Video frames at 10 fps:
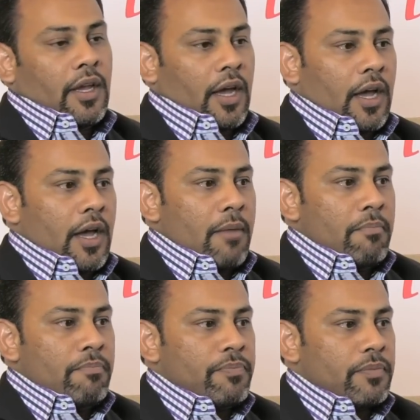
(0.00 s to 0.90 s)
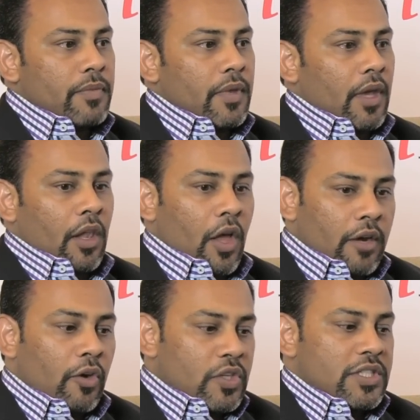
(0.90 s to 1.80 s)
A lot of
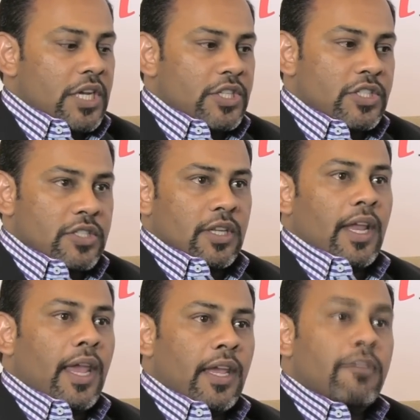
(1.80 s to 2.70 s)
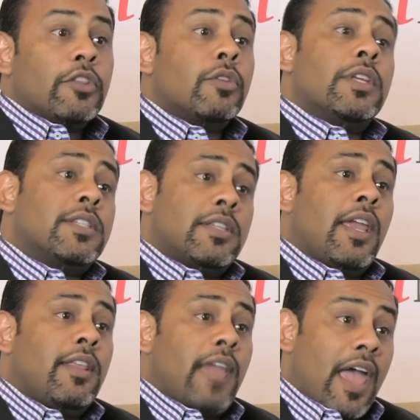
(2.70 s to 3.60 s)
organizations today, even though they
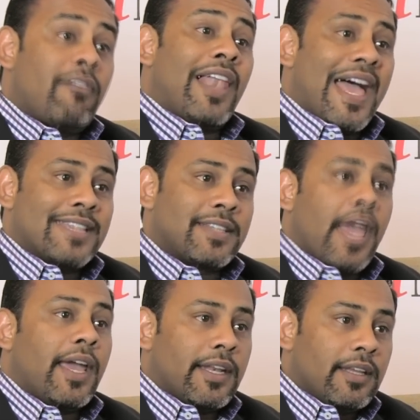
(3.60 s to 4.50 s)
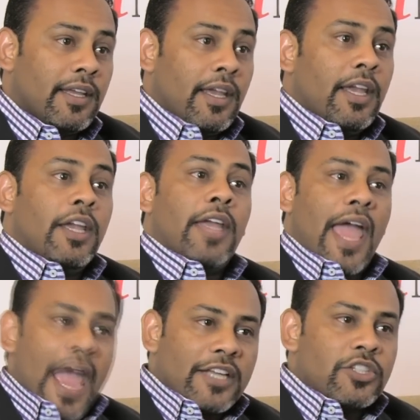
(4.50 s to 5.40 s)
say they have last ad,
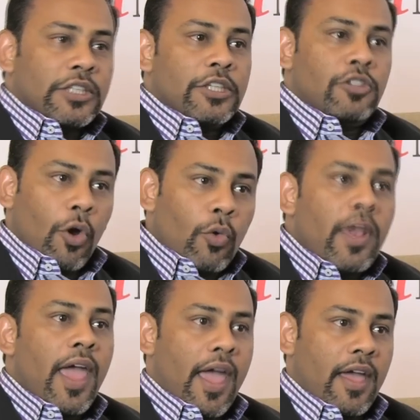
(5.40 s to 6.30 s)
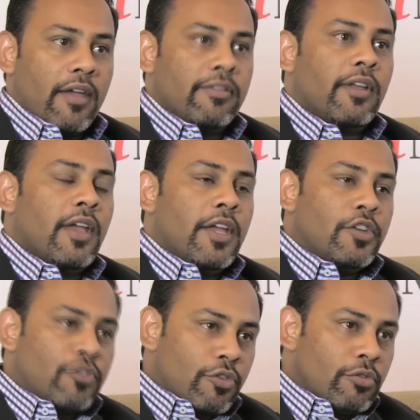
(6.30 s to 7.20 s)
actually don't have
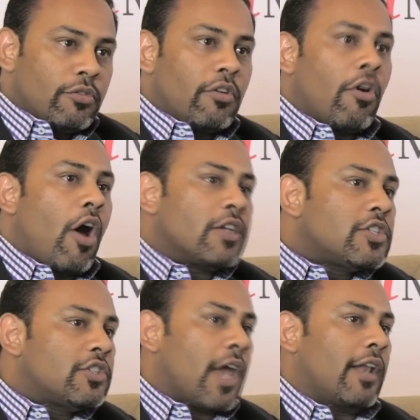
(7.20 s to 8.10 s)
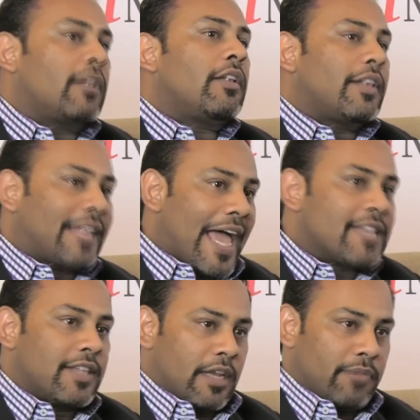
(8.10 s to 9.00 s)
true cross-channel
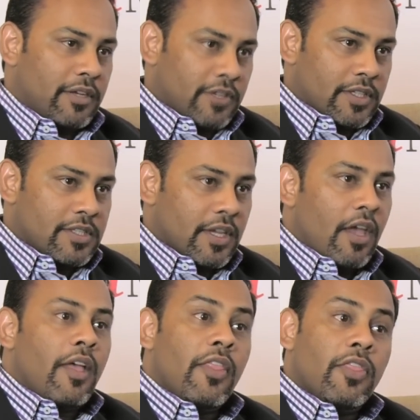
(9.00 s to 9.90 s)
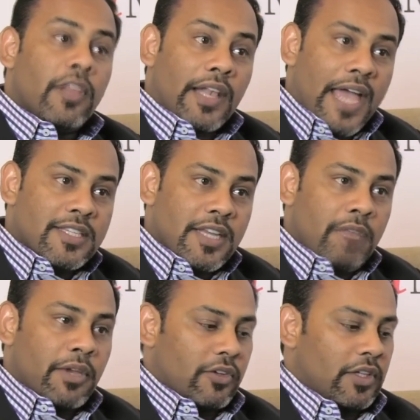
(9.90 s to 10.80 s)
last ad metrics. The last ad
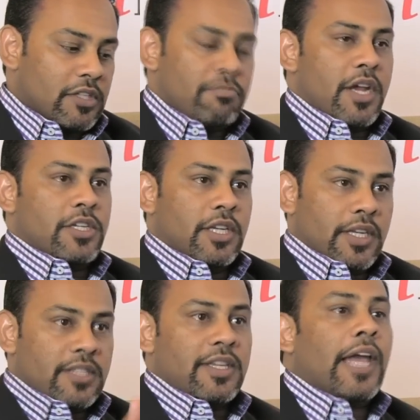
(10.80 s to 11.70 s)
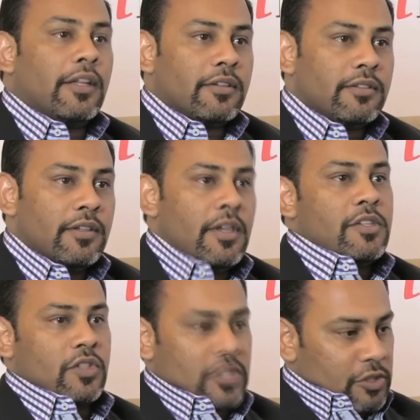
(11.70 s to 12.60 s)
metric is measured in a silo.
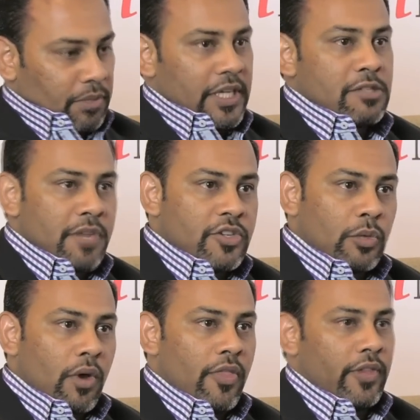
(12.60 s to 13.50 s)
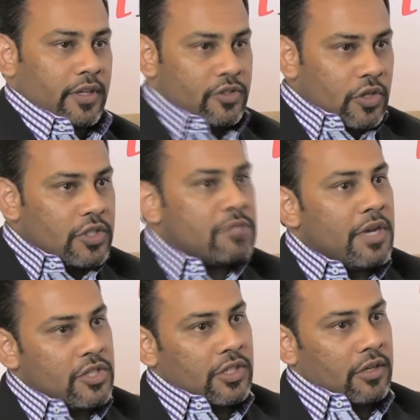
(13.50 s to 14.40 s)
So display is measuring one thing, search is
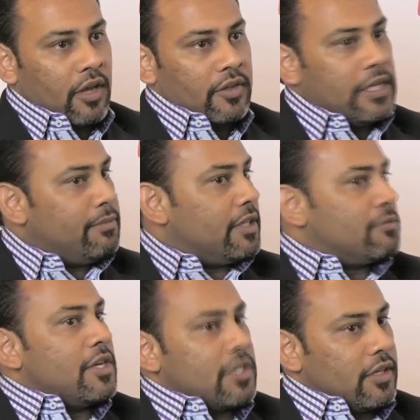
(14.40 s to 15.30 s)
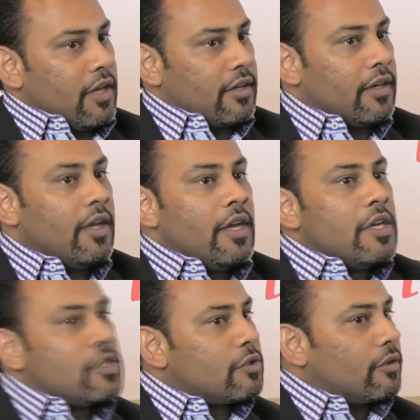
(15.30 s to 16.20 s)
measuring another, email is measuring another.
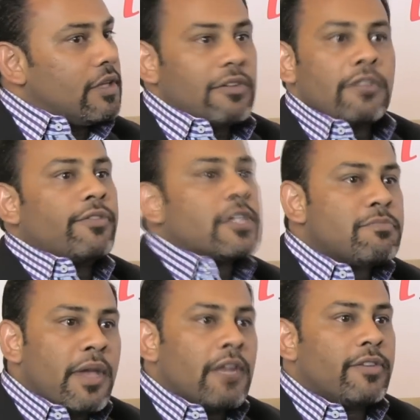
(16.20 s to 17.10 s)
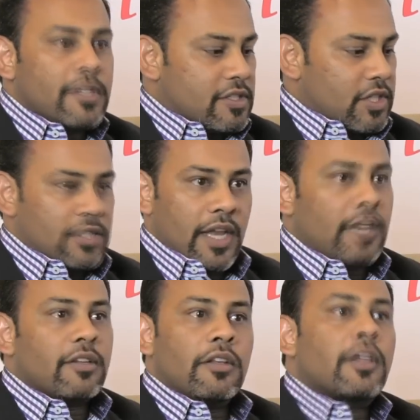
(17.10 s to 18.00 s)
So even the first benefit is just getting
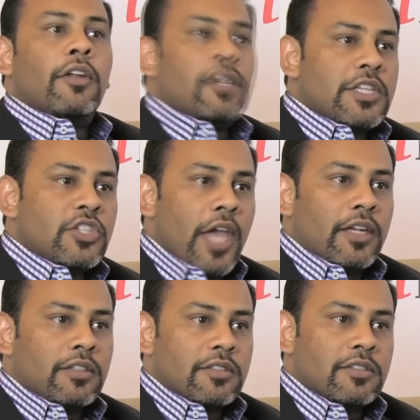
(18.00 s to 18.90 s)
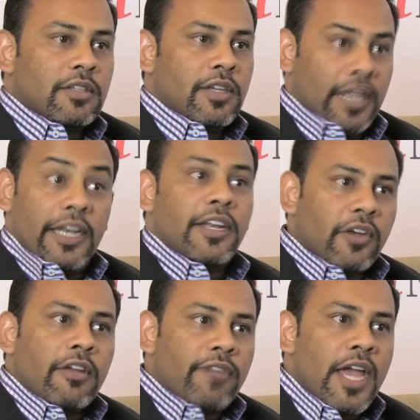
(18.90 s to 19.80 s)
to look at all these channels in an
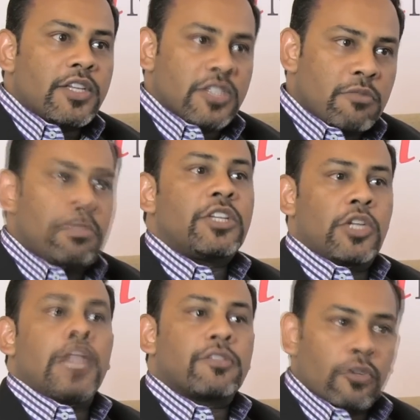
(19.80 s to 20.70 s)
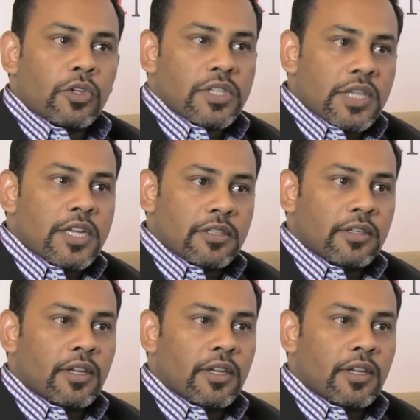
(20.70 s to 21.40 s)
integrated fashion is a big change for an organization.